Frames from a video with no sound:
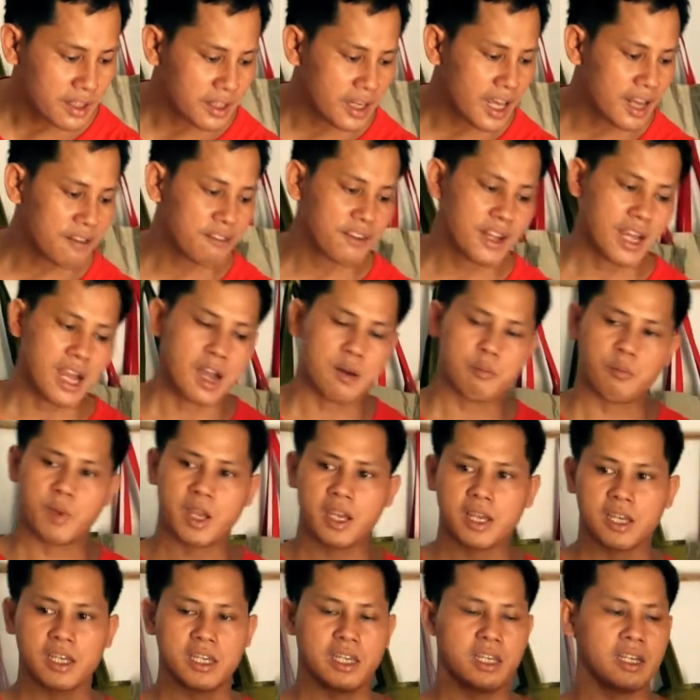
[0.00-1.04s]
that we are
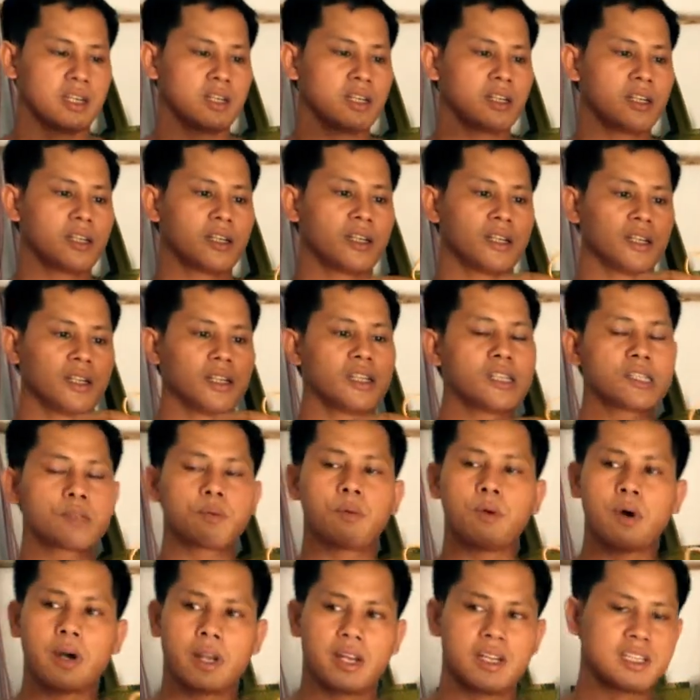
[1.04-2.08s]
making. This
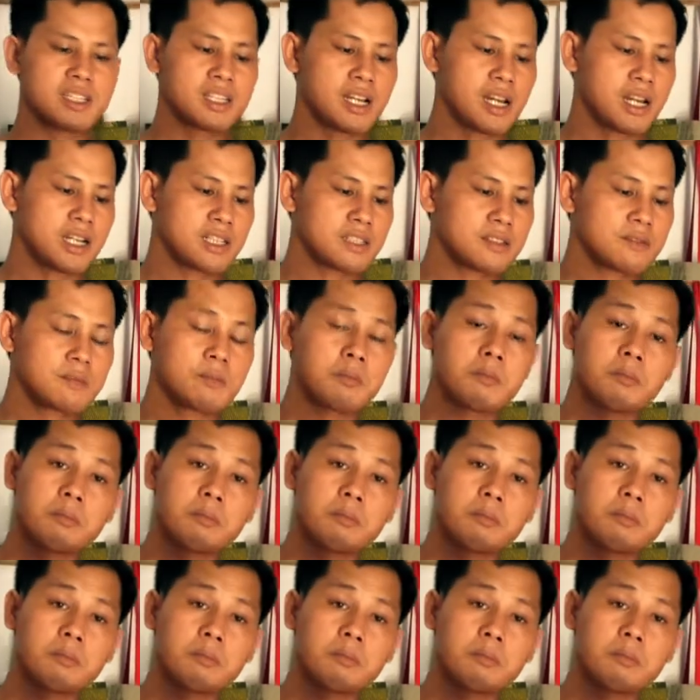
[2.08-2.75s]
one is just